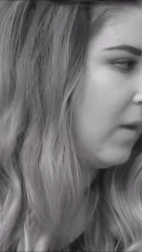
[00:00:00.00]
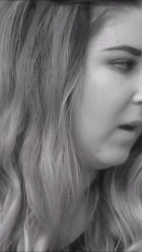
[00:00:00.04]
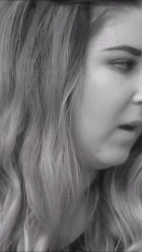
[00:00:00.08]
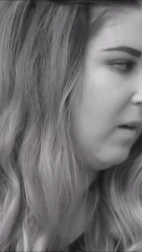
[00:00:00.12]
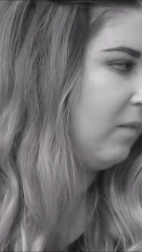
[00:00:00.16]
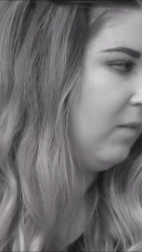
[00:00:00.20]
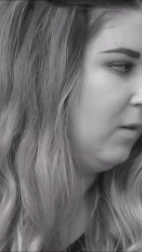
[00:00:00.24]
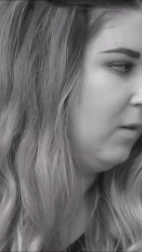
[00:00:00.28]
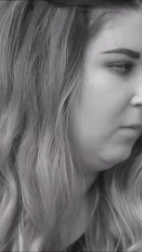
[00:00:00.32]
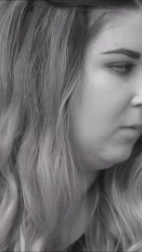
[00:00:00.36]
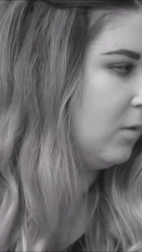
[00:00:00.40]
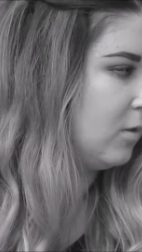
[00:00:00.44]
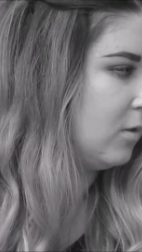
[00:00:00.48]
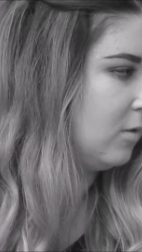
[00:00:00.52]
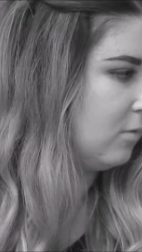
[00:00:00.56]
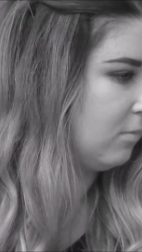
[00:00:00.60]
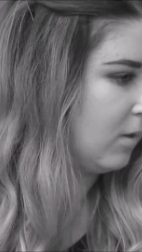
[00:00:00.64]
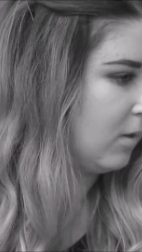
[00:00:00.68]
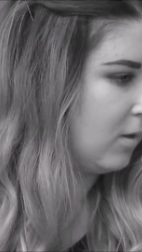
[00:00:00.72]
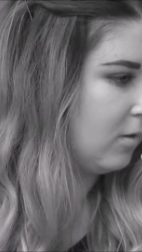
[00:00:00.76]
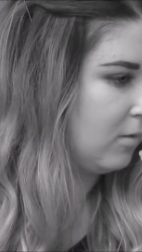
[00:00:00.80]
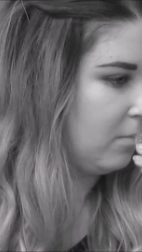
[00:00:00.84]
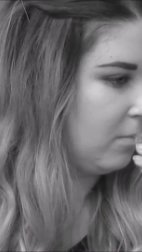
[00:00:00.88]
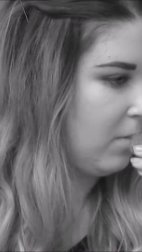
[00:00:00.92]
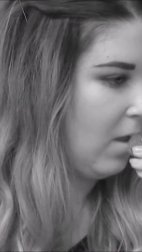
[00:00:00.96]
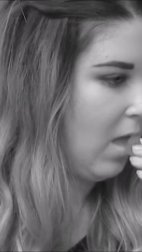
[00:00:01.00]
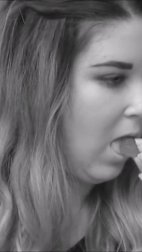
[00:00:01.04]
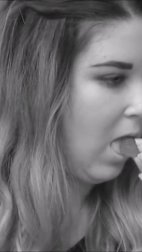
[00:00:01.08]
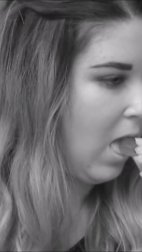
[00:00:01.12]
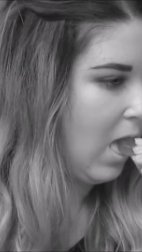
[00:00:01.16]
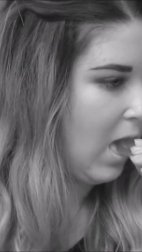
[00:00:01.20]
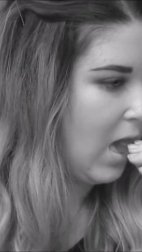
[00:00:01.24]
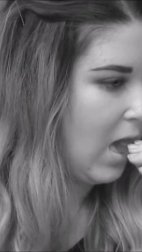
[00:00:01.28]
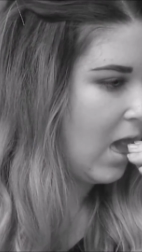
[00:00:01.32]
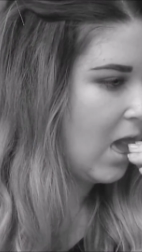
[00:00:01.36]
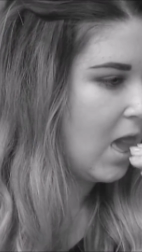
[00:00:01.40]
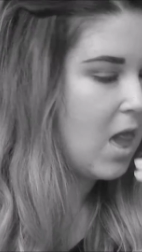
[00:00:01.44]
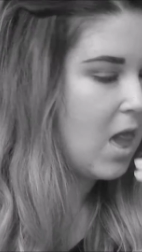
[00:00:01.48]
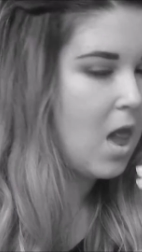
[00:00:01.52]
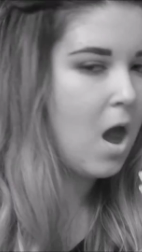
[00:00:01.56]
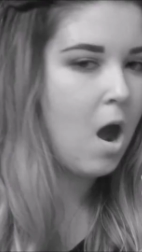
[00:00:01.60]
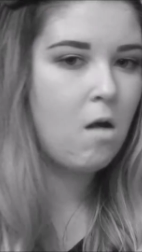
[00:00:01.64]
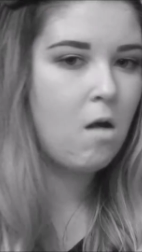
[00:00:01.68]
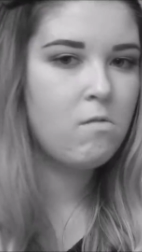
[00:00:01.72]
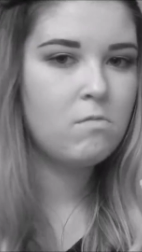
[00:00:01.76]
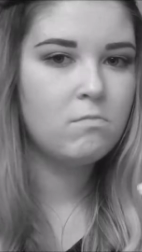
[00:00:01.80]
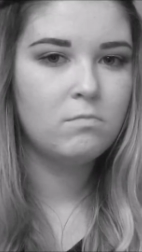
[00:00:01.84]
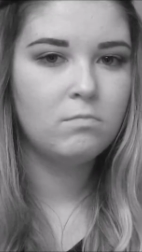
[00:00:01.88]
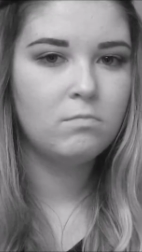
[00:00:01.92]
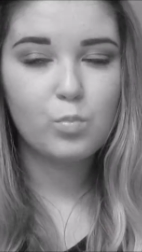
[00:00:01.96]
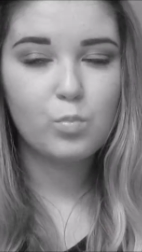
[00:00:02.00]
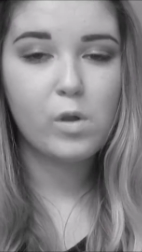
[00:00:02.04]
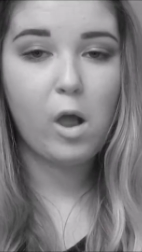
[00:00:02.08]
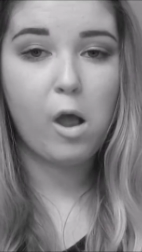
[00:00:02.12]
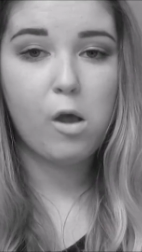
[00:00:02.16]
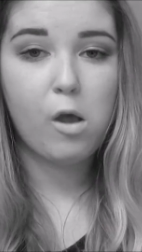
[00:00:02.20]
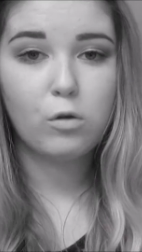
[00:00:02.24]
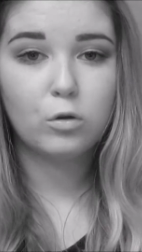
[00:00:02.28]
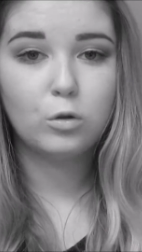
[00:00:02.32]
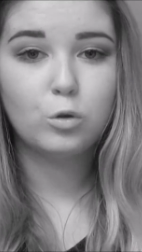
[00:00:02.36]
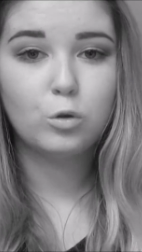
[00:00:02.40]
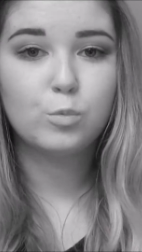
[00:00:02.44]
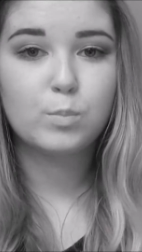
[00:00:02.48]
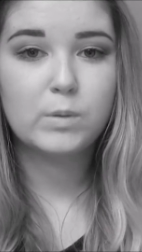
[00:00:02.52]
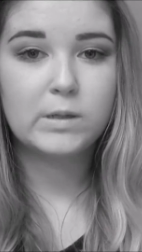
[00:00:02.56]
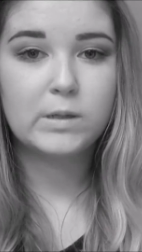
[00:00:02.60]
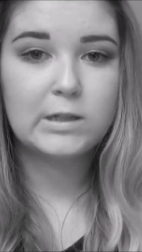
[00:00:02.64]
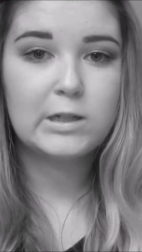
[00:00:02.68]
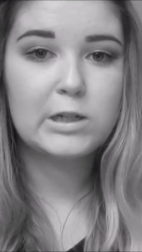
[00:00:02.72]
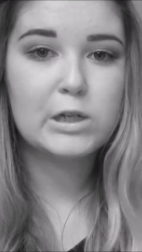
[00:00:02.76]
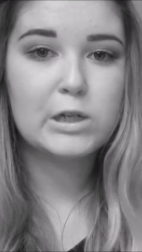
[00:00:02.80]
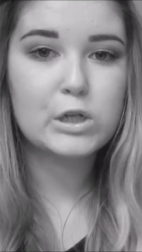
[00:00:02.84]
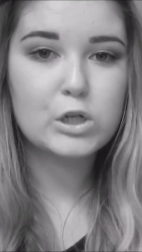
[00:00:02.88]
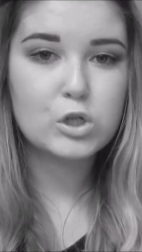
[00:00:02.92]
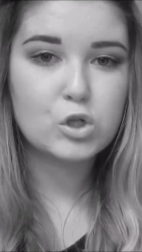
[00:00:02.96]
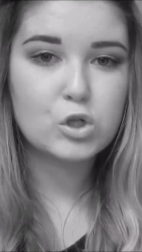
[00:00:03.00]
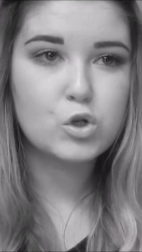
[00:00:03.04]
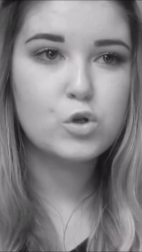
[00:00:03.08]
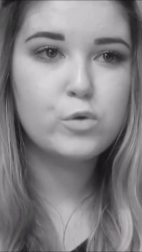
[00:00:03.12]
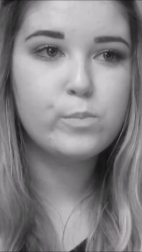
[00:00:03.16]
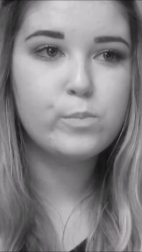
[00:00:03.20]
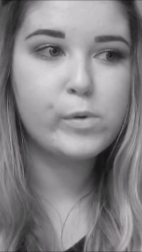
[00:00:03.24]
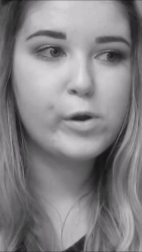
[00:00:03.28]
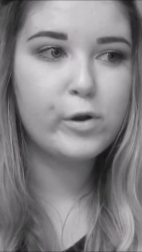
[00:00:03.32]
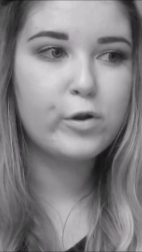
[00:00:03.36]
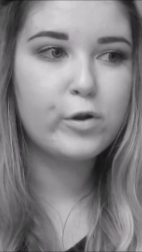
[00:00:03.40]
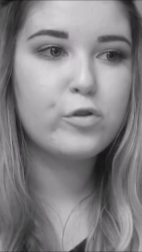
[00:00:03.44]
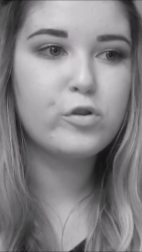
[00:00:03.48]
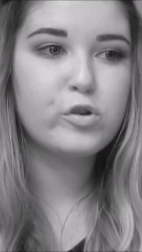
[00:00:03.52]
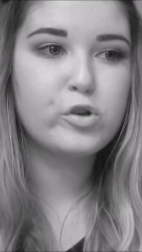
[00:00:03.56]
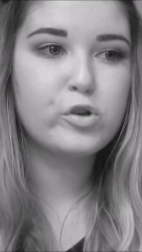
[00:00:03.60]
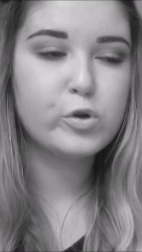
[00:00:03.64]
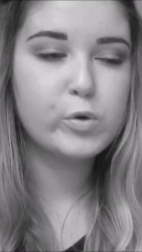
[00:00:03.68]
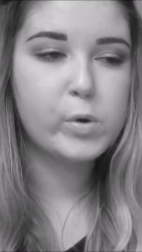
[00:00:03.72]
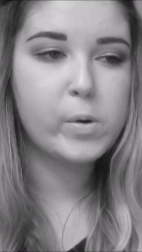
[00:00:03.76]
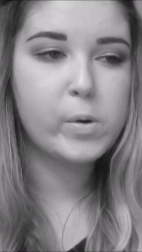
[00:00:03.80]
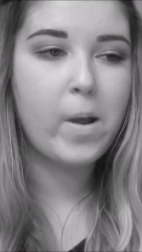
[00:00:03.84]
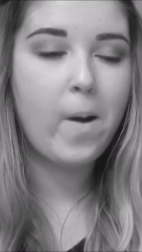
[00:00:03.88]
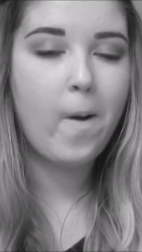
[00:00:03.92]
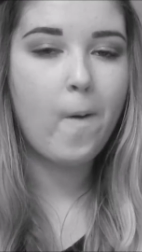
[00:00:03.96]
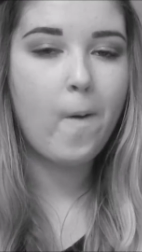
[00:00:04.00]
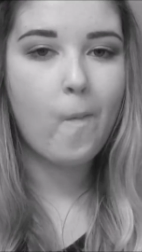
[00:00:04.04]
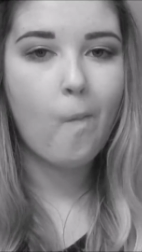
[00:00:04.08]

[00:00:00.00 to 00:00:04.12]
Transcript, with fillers: I really want this mango. I'm going to spend the next 2 minutes chewing.